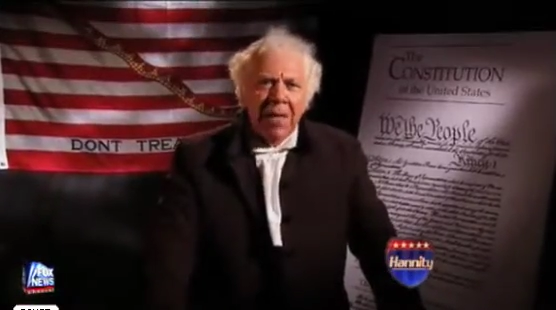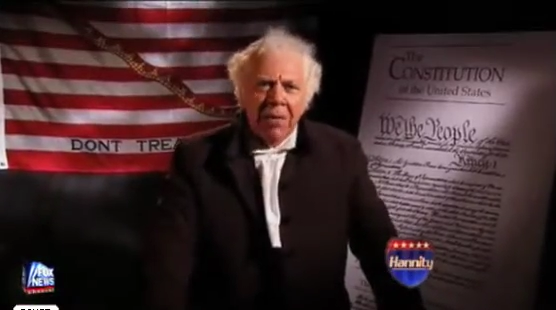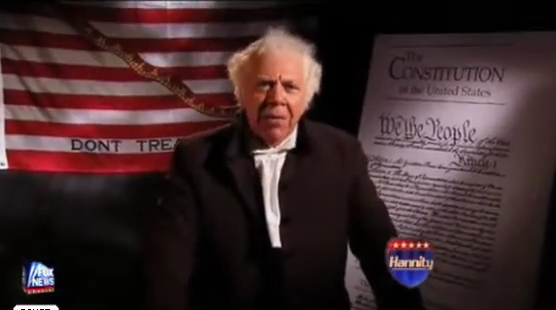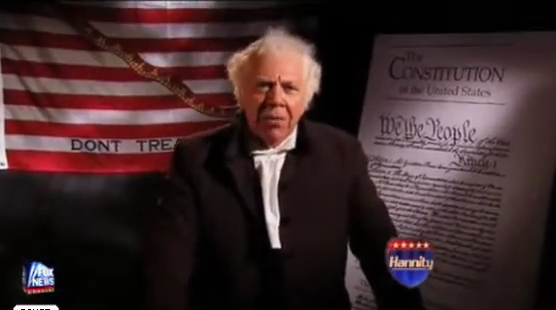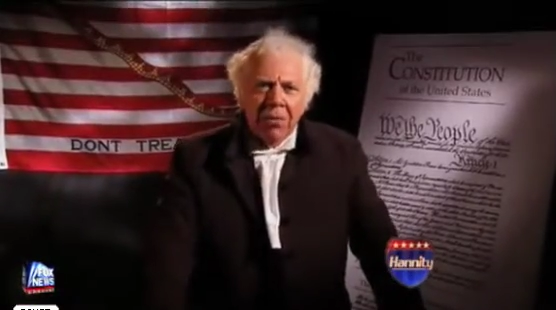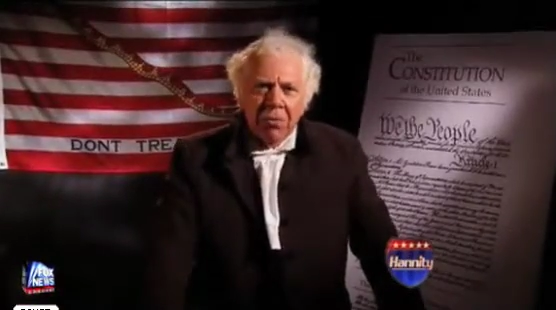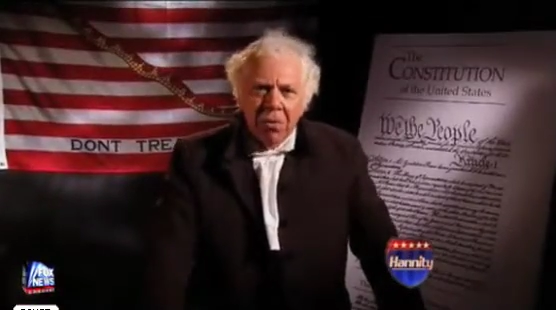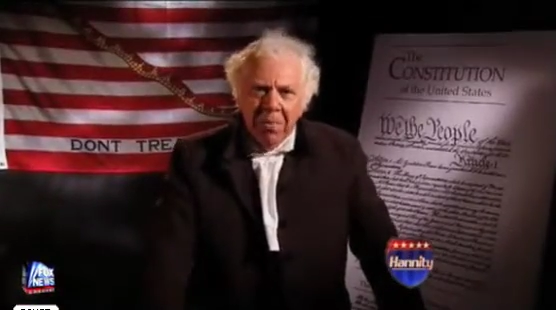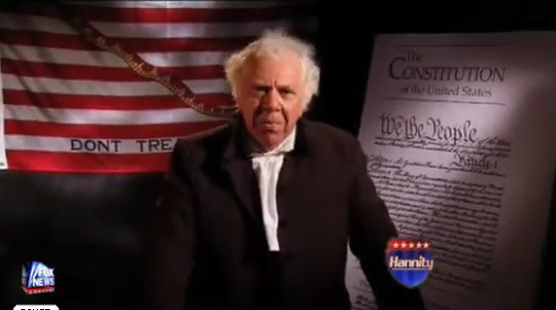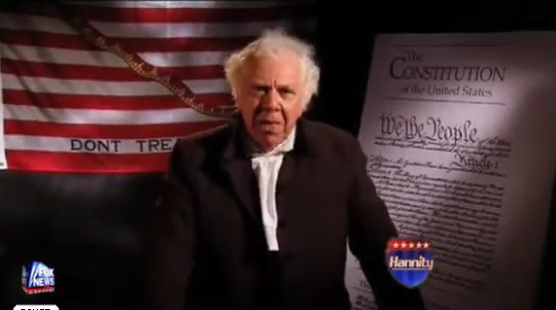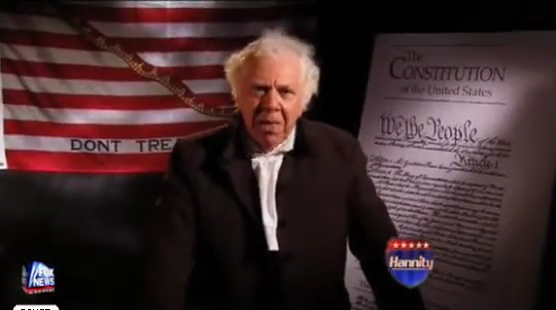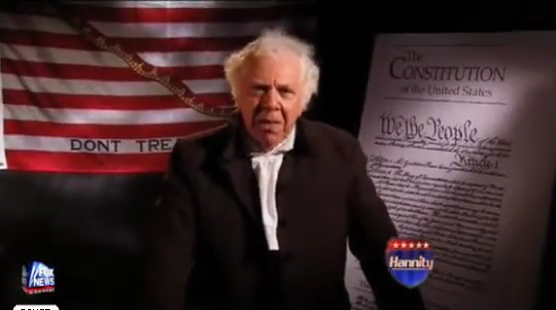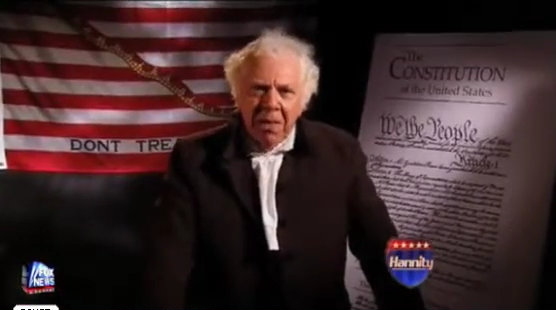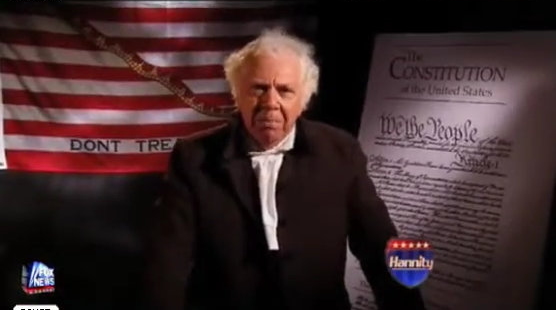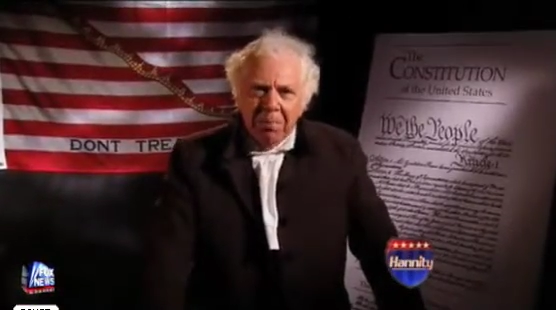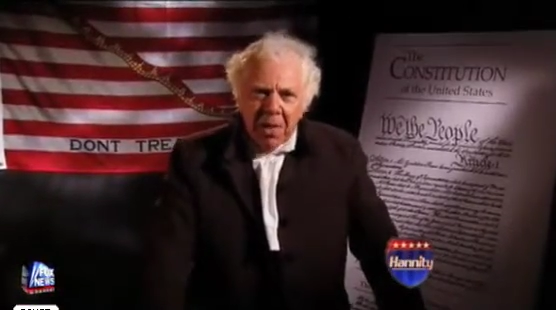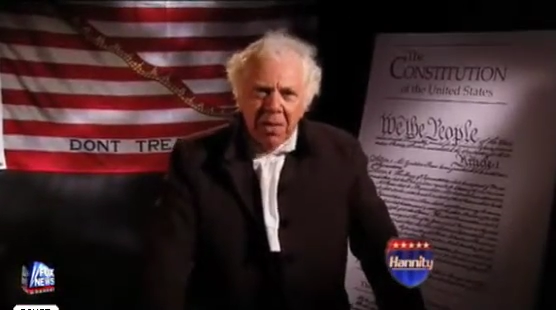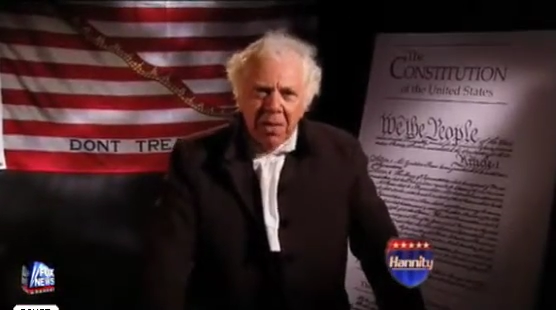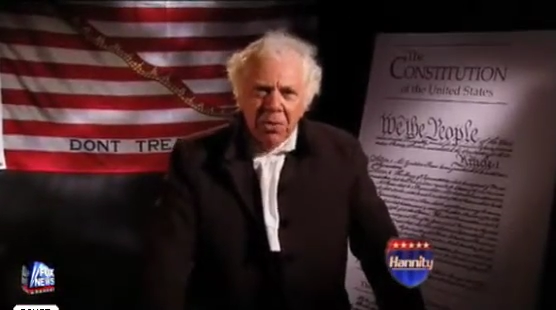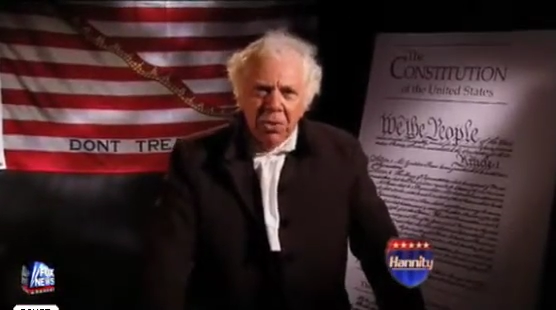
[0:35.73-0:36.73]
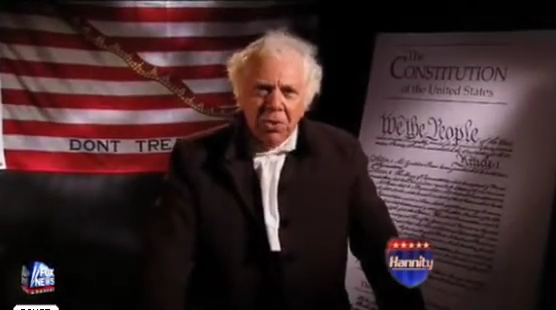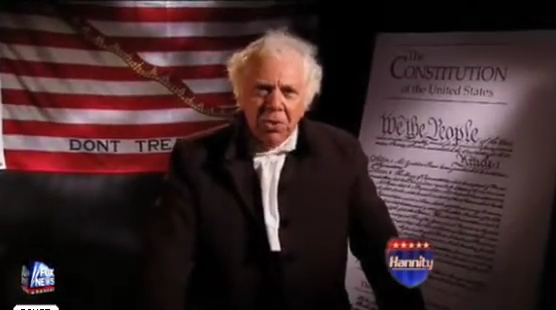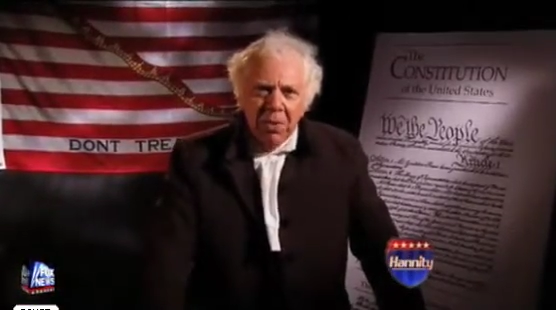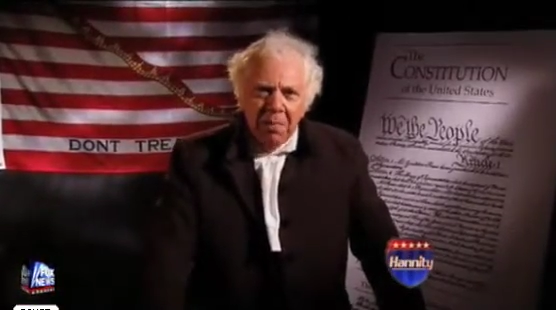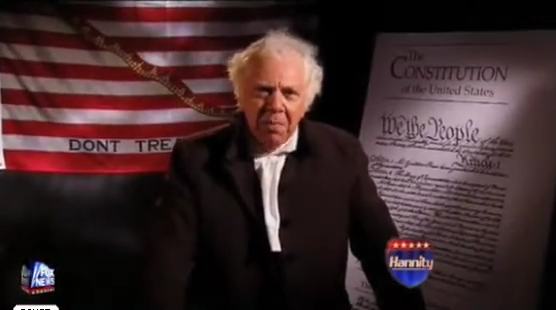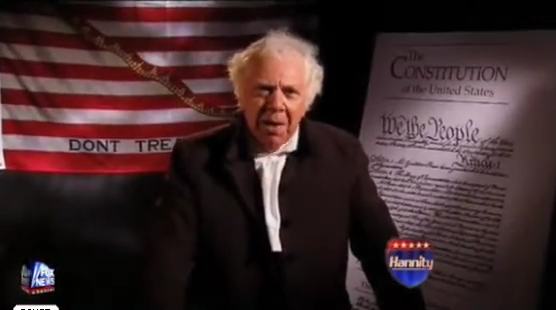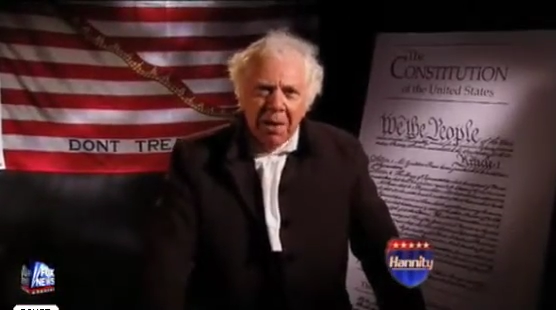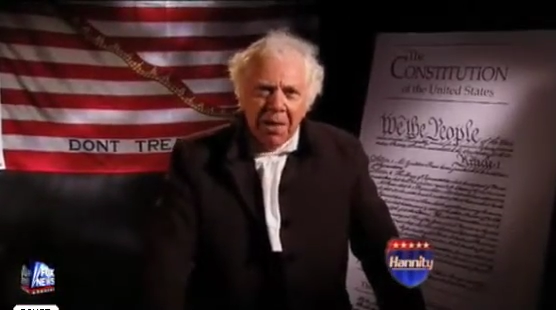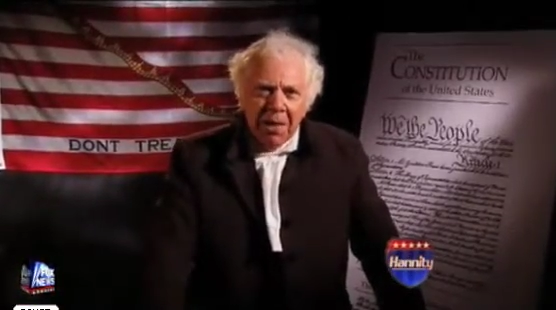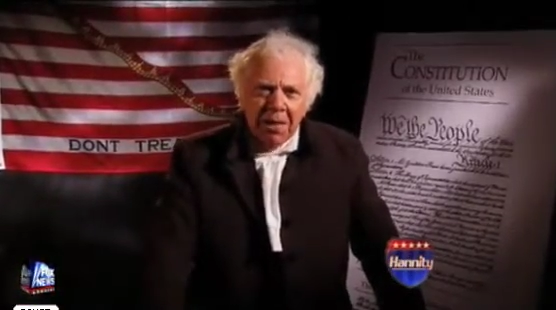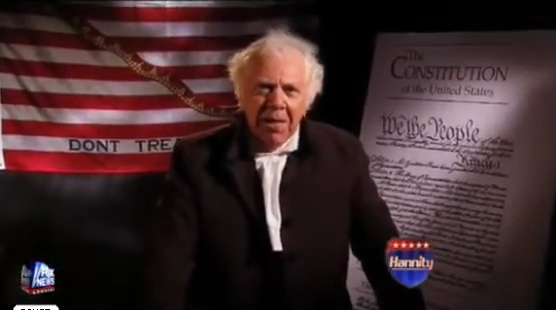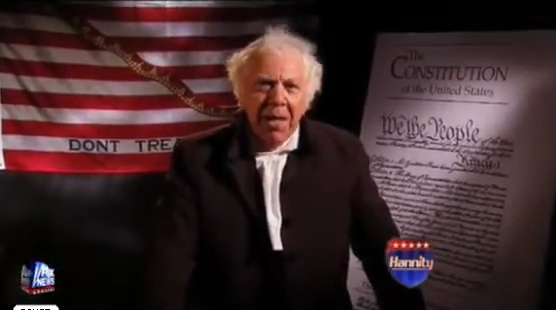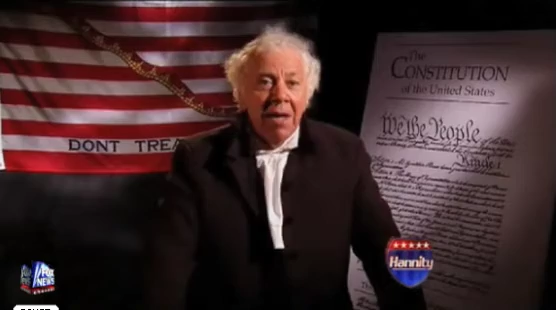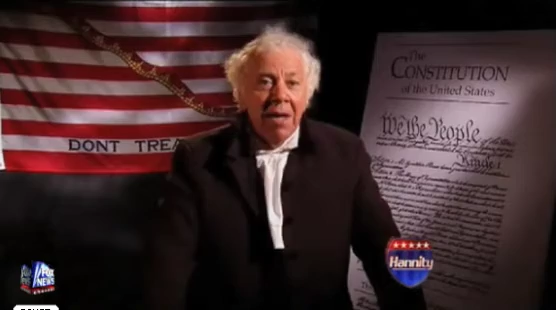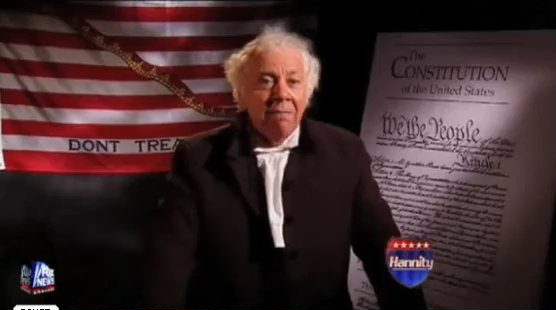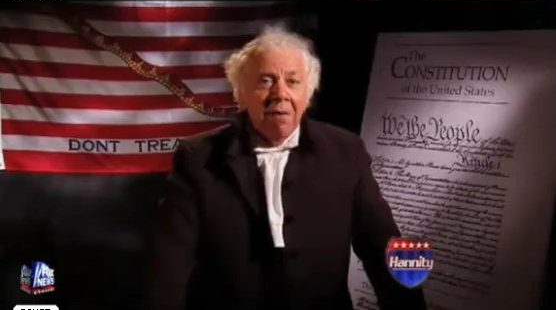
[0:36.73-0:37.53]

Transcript: and criminally plunged America